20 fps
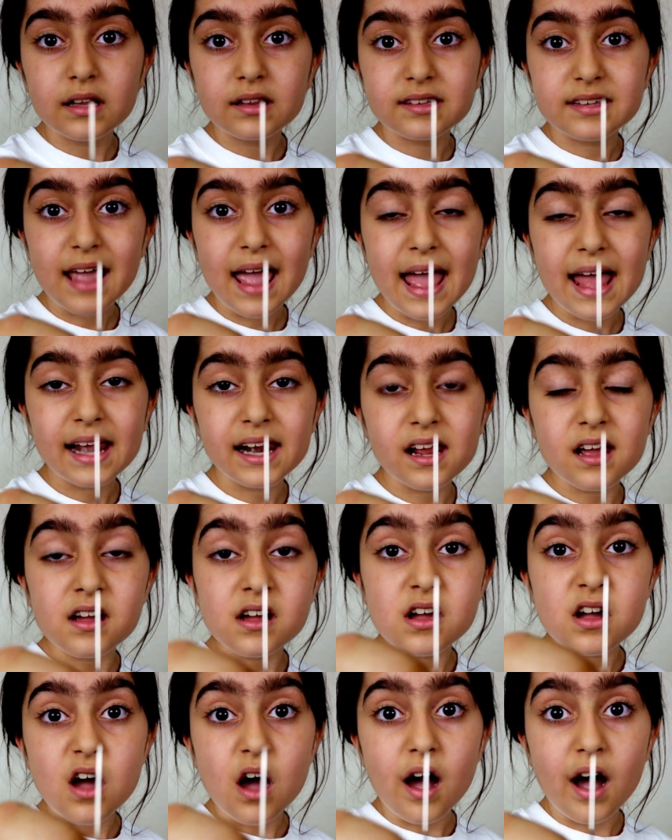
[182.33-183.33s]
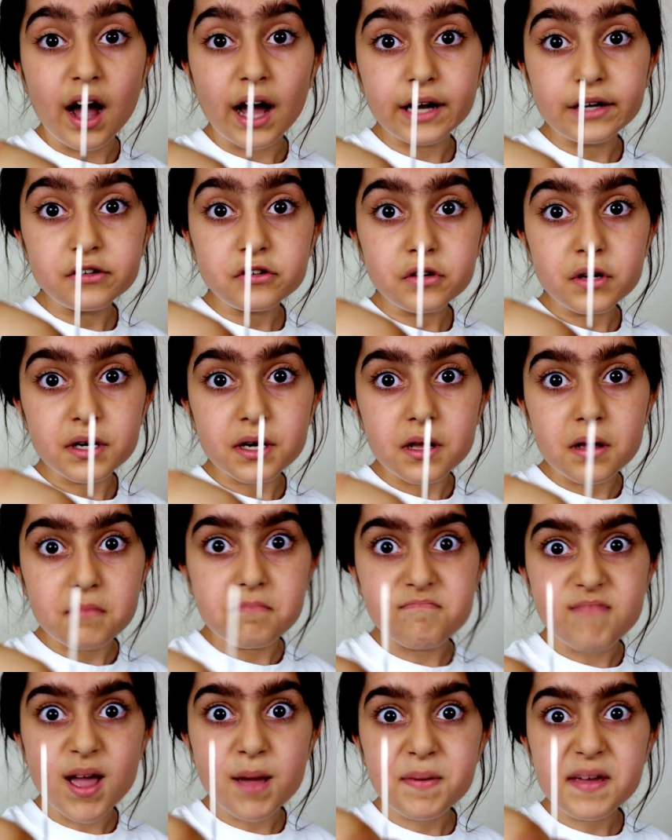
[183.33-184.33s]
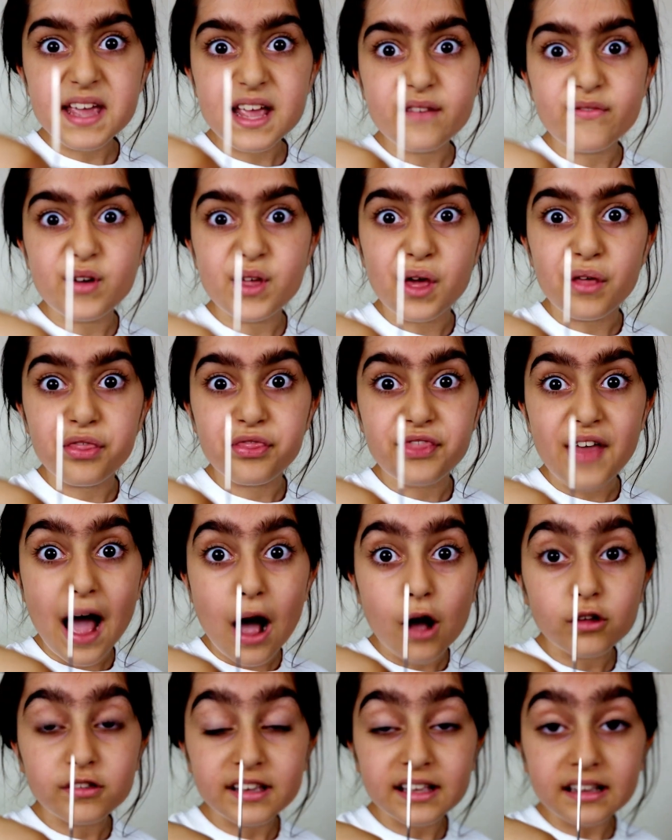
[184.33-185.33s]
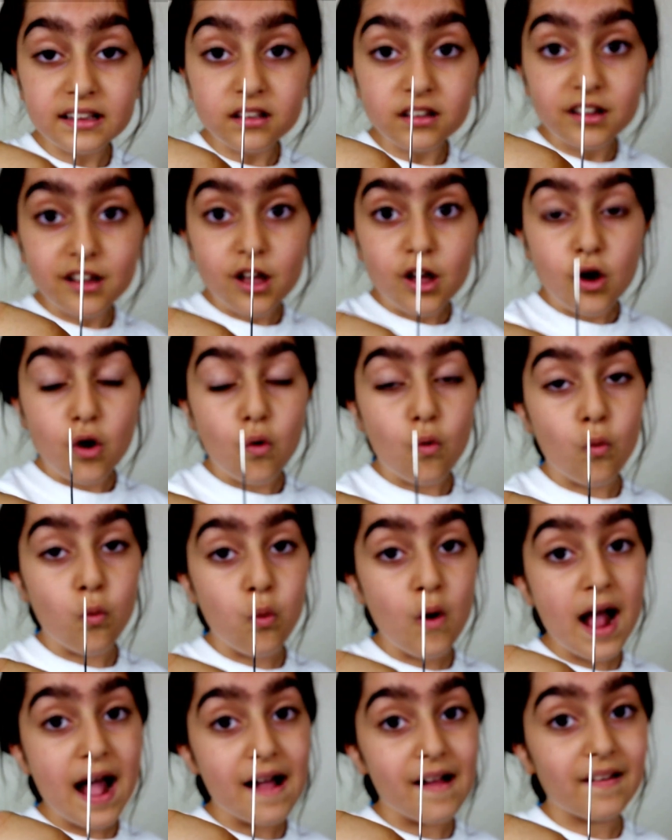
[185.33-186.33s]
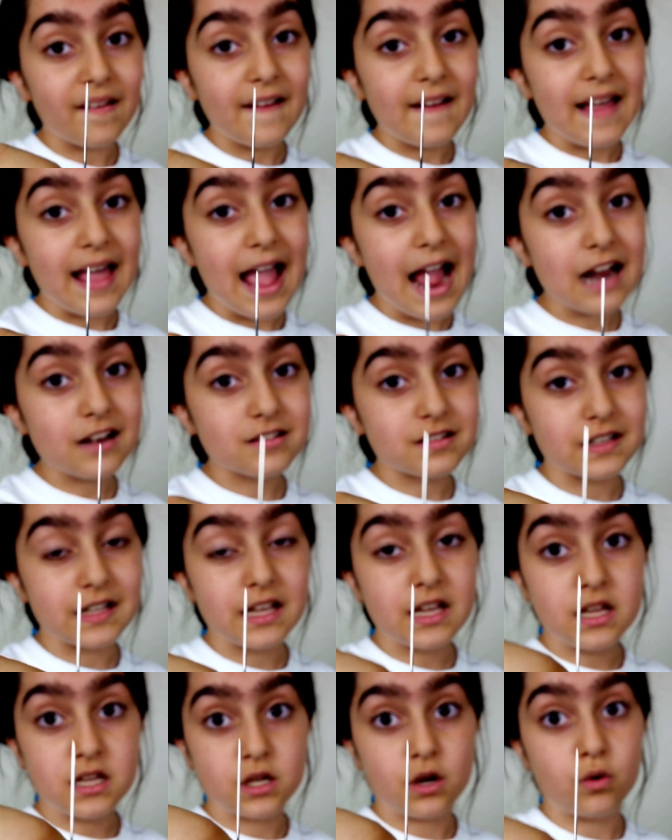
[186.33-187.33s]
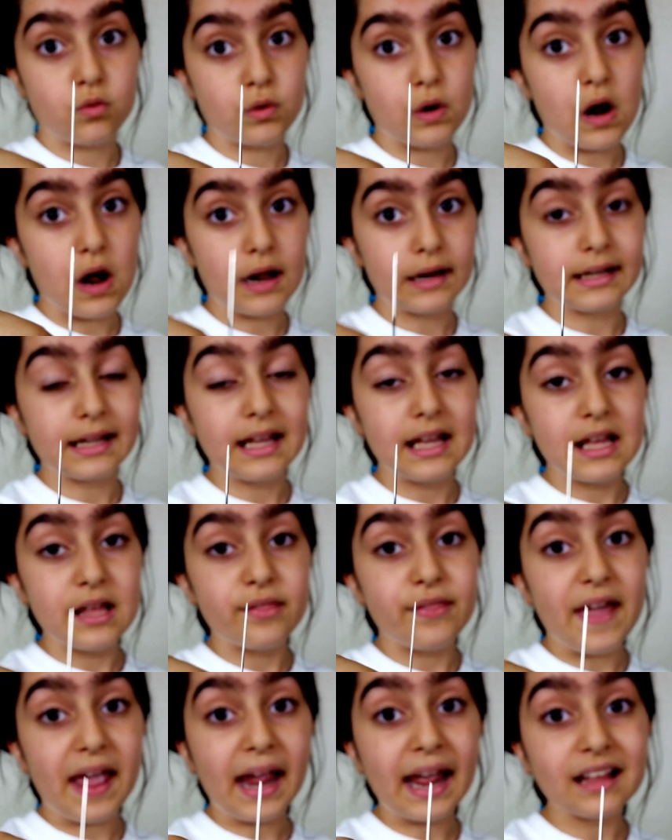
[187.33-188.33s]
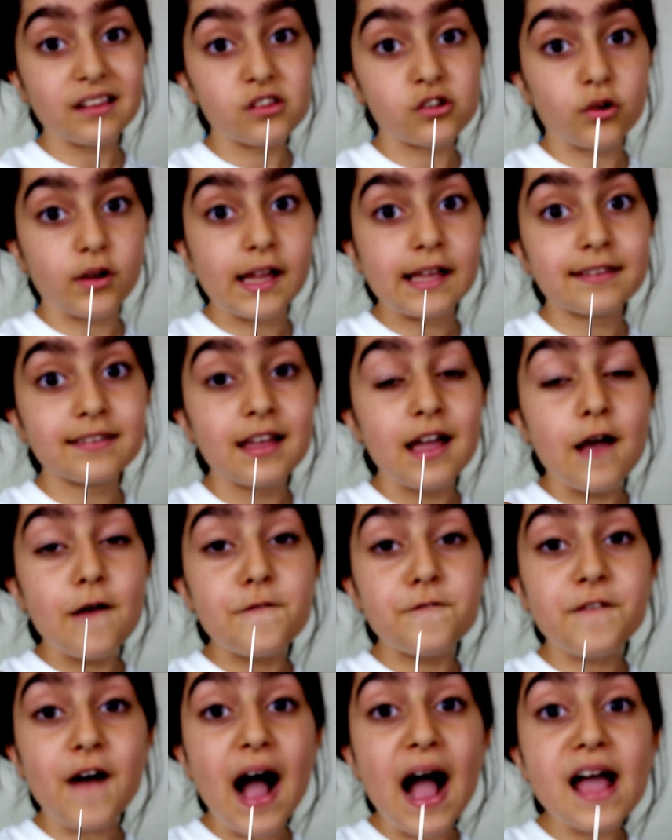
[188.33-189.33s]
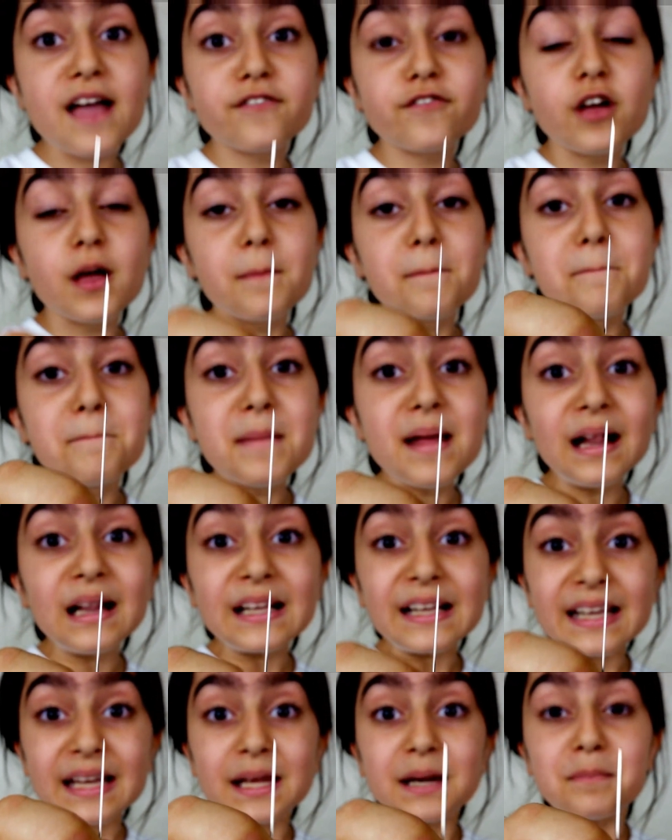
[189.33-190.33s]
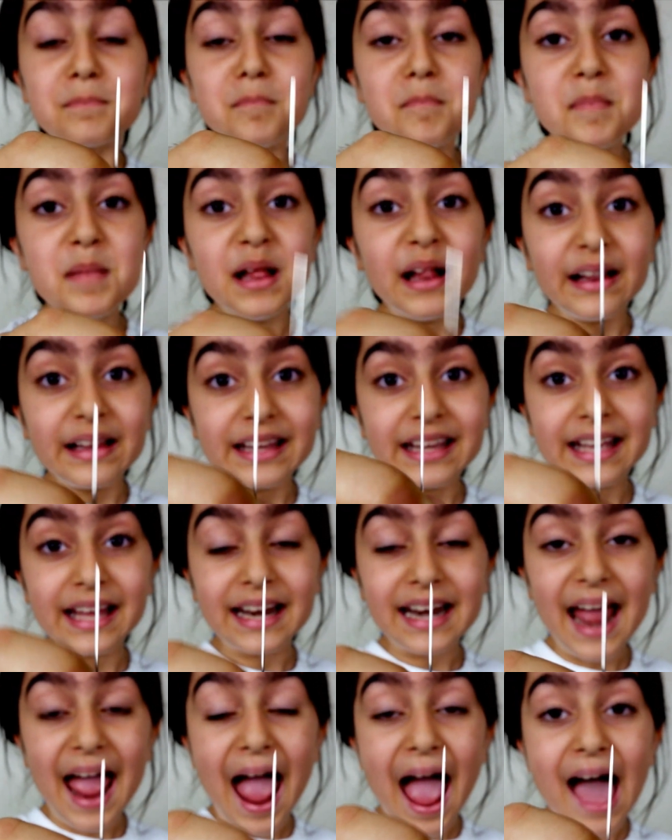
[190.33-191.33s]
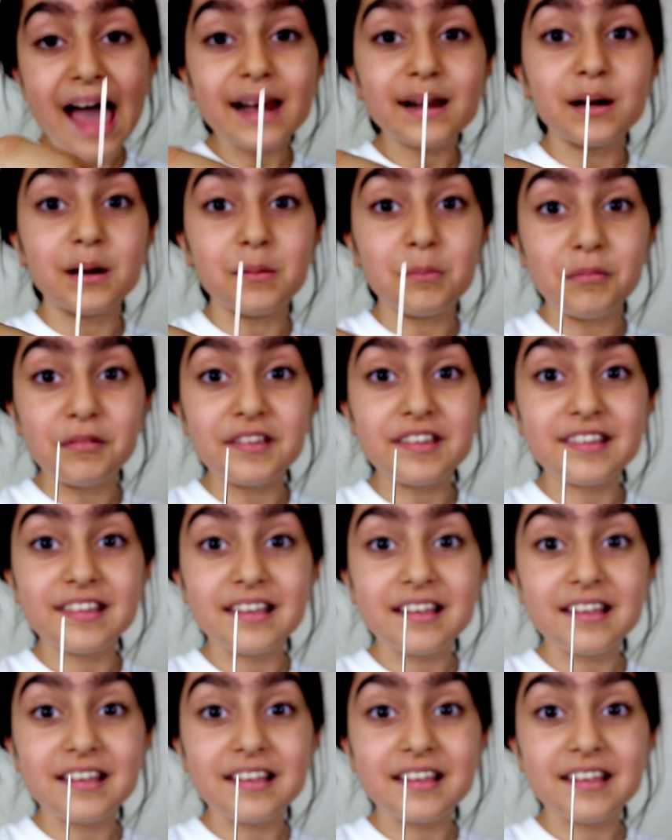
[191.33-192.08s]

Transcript: 10, 100, maybe even 1,000? Well, actually, you're wrong. The answer is 5 million atoms!